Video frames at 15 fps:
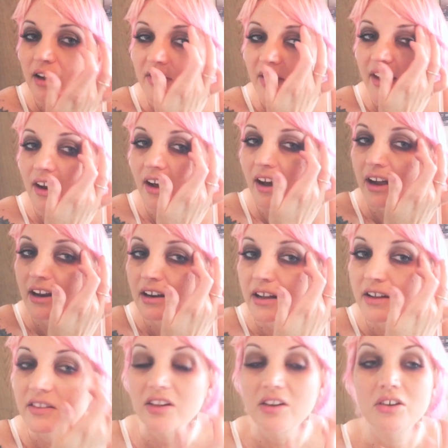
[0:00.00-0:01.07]

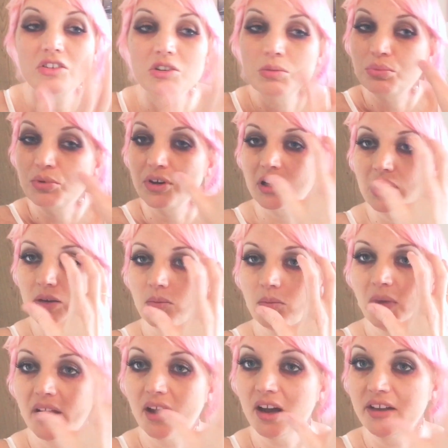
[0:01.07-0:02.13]
highlight there to bring
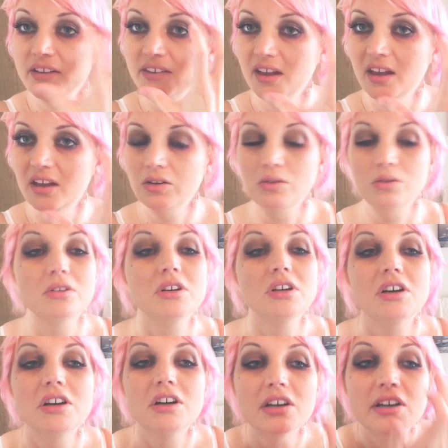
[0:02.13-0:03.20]
my eyes out.
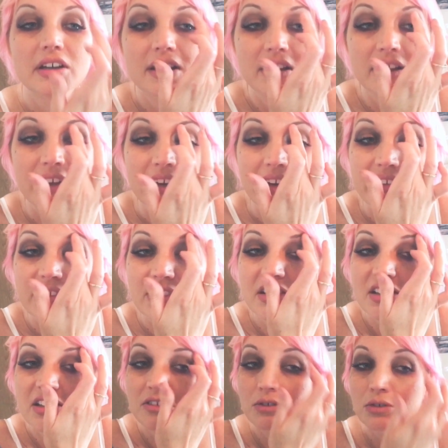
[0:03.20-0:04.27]
And as a
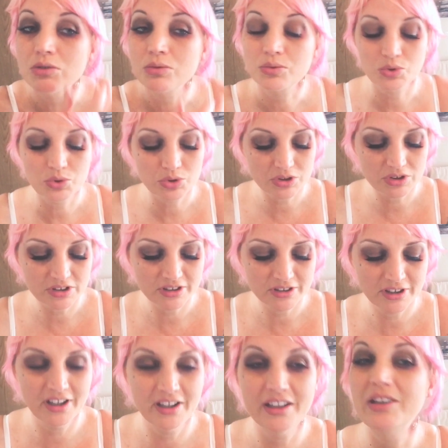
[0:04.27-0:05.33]
general
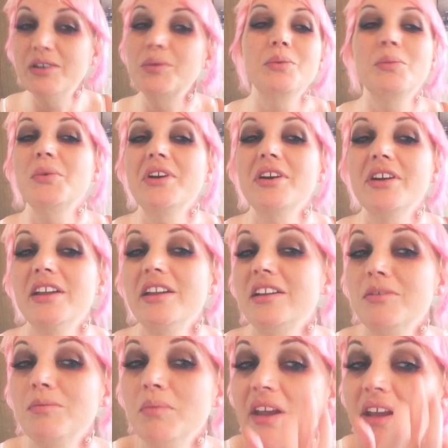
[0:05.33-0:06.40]
rule, when in